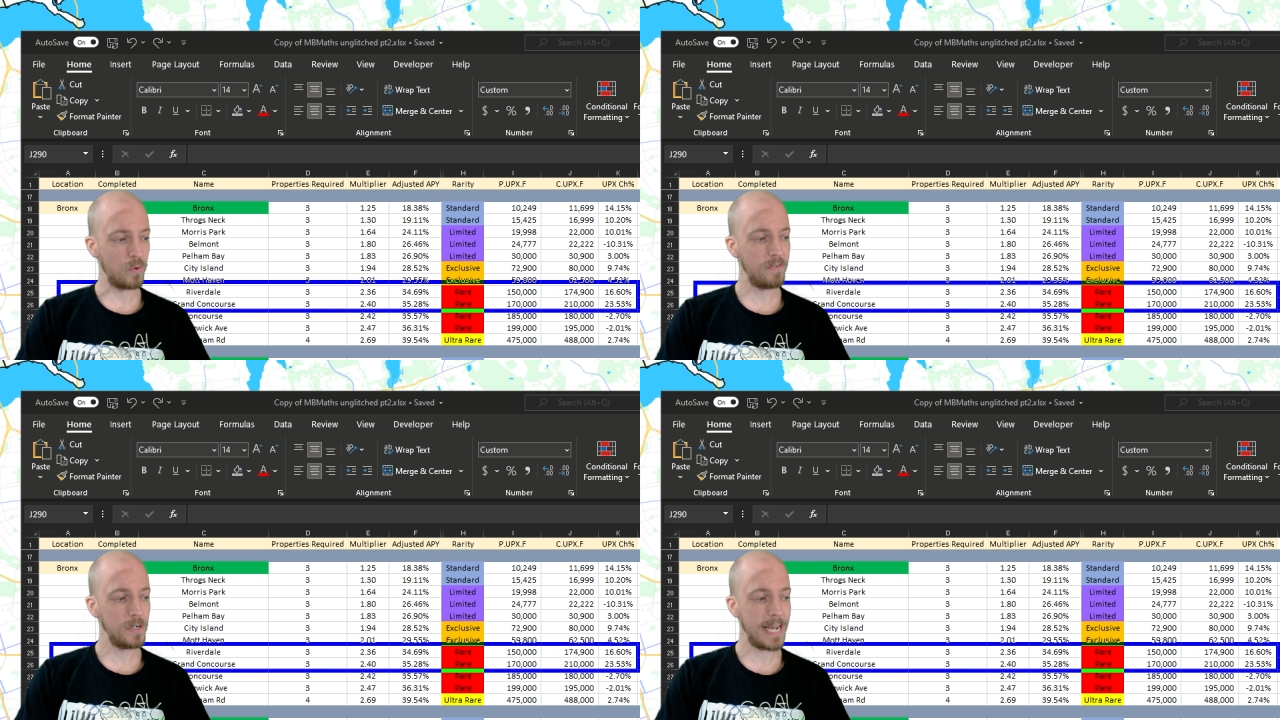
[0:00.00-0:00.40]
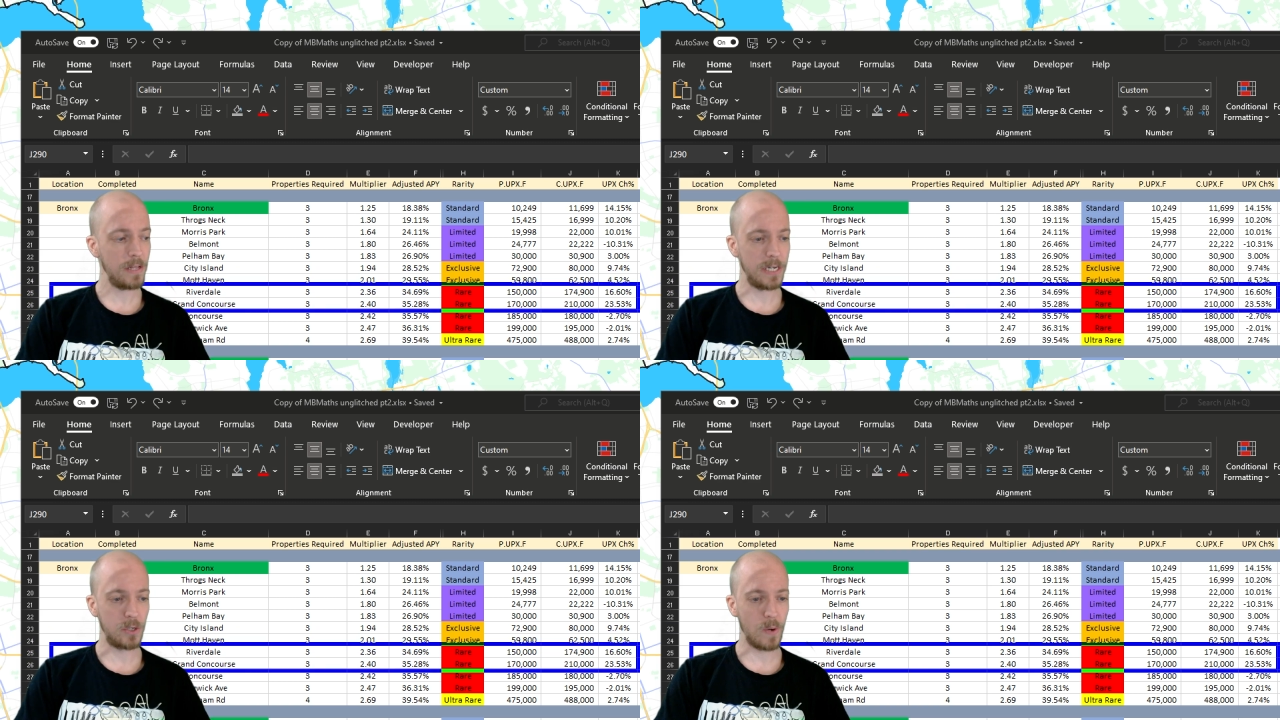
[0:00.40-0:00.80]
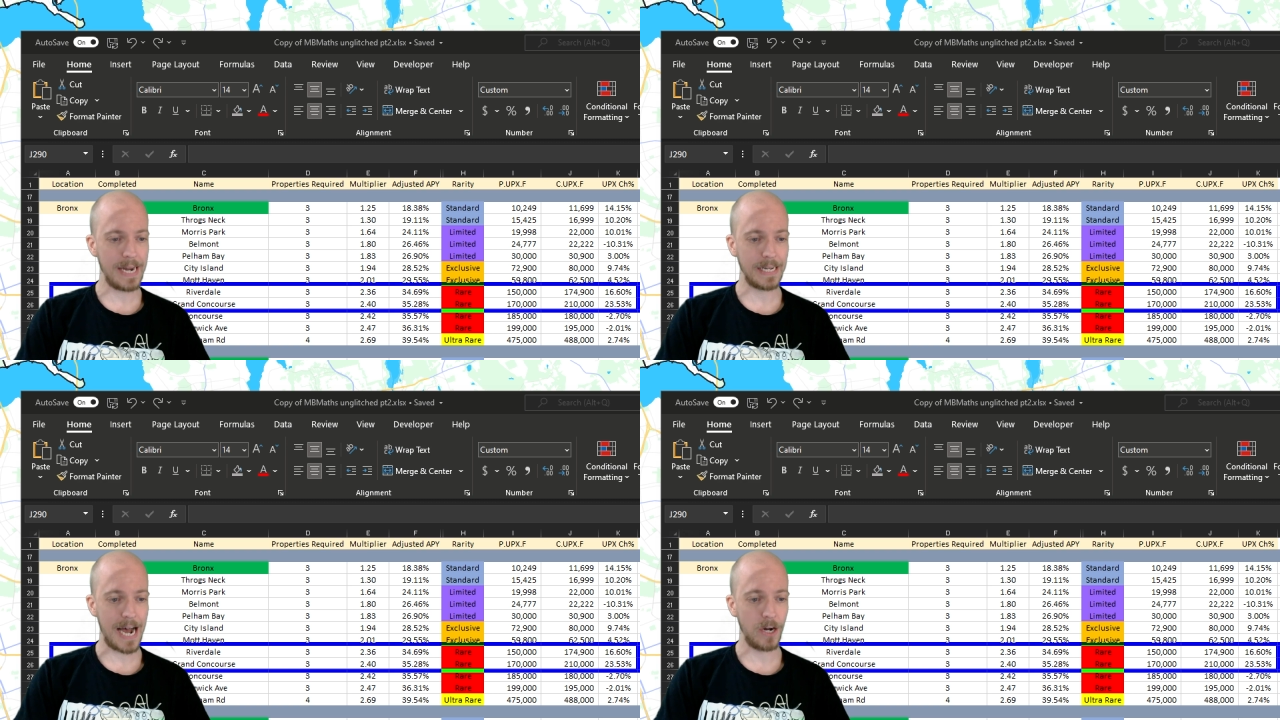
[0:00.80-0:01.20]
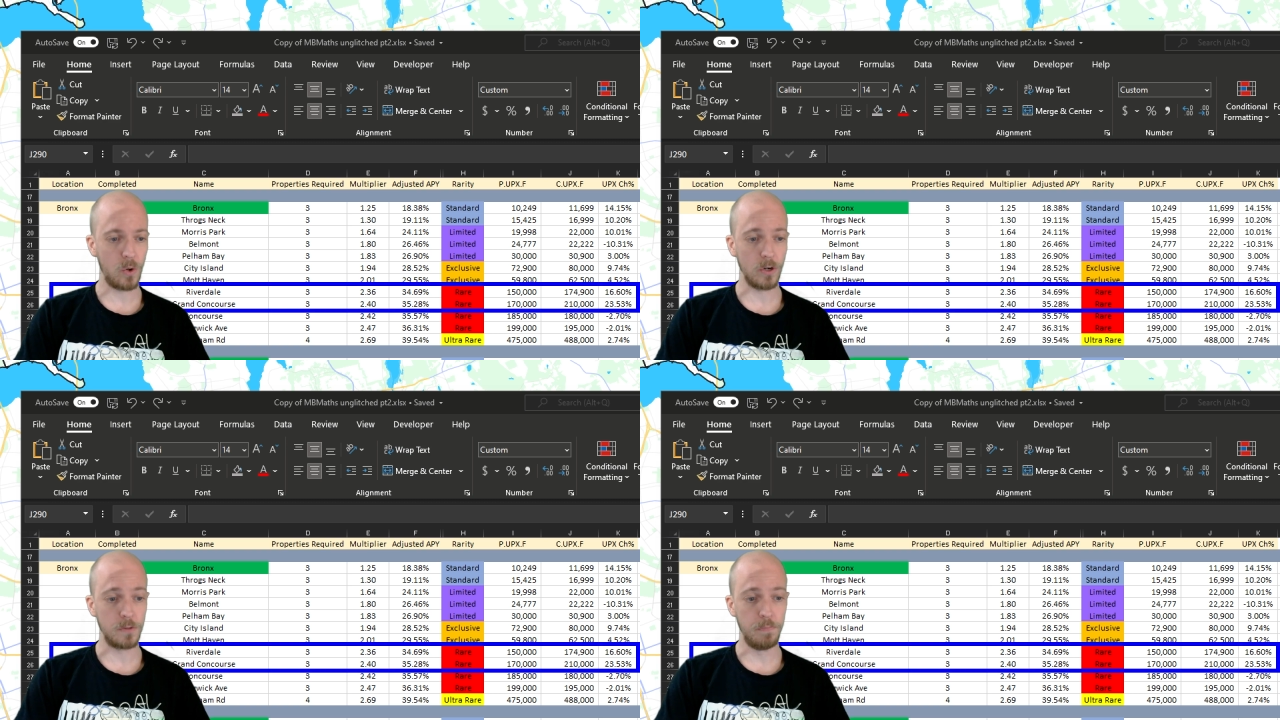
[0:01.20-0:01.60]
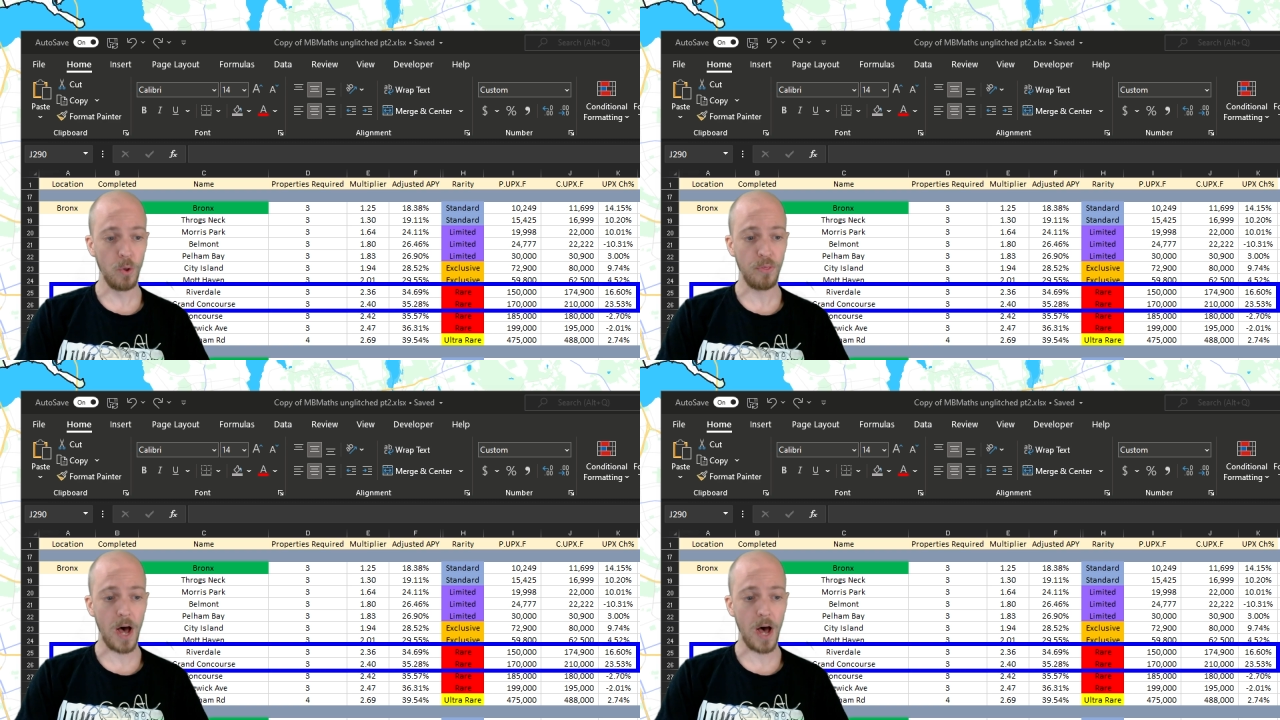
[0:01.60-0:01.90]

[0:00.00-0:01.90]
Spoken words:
Riverdale and Grand Concourse both